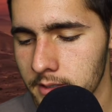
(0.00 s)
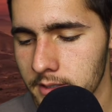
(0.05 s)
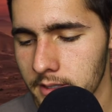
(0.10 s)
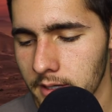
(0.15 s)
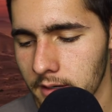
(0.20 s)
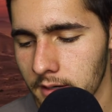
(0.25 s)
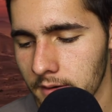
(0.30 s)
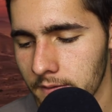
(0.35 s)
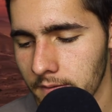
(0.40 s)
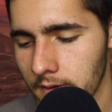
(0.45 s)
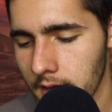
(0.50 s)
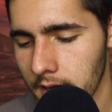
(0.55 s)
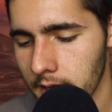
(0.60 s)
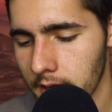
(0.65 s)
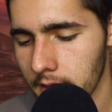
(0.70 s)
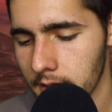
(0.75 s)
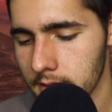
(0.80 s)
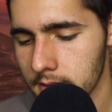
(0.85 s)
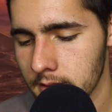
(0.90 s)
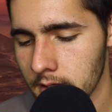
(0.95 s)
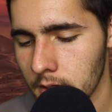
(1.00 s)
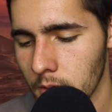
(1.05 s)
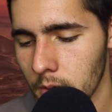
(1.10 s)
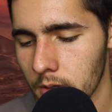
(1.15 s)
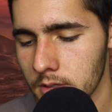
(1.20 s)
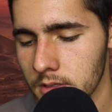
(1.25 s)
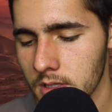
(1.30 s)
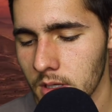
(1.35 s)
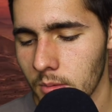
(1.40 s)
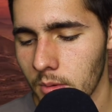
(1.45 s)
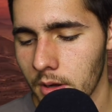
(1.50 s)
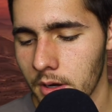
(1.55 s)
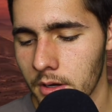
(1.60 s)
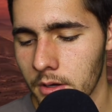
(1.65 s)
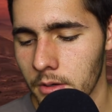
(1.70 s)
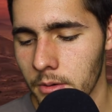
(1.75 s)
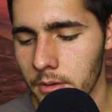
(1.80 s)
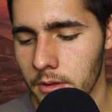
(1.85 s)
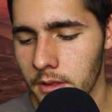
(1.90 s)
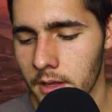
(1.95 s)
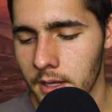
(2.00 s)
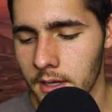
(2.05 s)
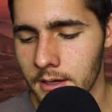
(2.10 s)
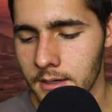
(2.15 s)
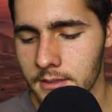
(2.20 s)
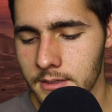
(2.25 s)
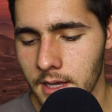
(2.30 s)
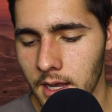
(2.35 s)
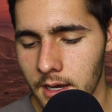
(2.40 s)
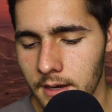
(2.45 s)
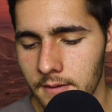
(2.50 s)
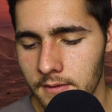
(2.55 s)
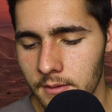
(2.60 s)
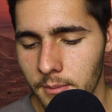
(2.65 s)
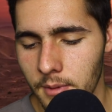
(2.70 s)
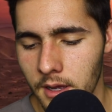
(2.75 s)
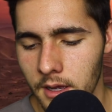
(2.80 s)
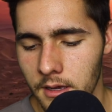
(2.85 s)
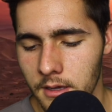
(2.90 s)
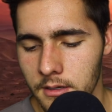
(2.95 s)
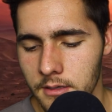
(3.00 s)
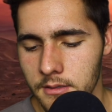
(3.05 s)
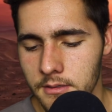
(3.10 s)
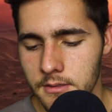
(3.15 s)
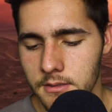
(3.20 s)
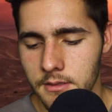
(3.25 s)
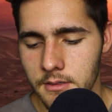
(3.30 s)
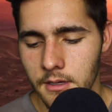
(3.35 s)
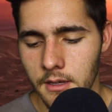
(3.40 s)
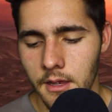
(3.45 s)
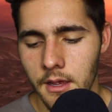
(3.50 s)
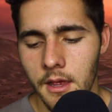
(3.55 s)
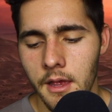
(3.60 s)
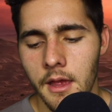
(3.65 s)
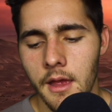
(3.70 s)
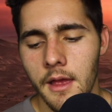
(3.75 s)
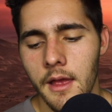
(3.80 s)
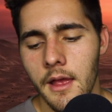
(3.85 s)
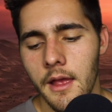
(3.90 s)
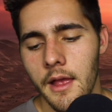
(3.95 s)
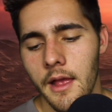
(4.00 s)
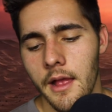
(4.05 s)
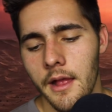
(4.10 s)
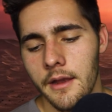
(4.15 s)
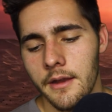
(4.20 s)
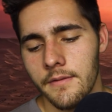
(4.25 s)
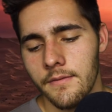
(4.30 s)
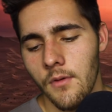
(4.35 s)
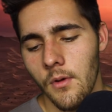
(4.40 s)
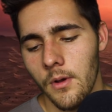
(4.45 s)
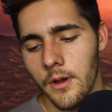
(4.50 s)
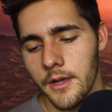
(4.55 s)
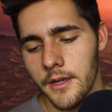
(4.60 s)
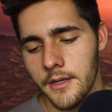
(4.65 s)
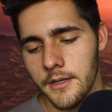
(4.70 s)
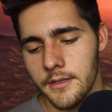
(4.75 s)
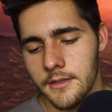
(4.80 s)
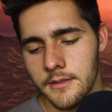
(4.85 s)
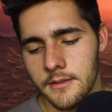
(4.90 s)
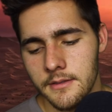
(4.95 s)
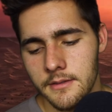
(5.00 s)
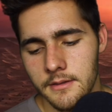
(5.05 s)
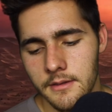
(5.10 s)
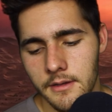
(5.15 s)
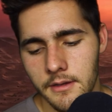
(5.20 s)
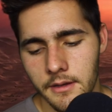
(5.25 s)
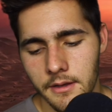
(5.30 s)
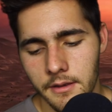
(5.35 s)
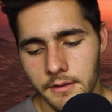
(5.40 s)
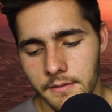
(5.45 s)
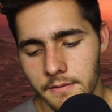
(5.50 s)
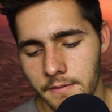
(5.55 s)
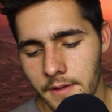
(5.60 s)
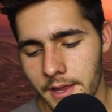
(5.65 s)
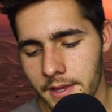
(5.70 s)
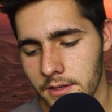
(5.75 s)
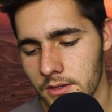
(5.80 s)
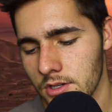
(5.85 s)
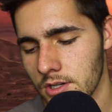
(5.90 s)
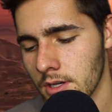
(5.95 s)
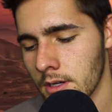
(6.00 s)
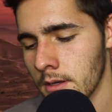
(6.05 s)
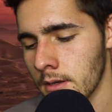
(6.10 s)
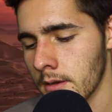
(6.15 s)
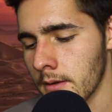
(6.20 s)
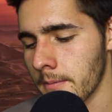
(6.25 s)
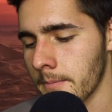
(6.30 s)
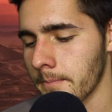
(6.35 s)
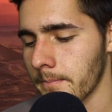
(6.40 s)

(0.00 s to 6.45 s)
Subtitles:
signifies that you are someone who thinks out of the box and avoids convention.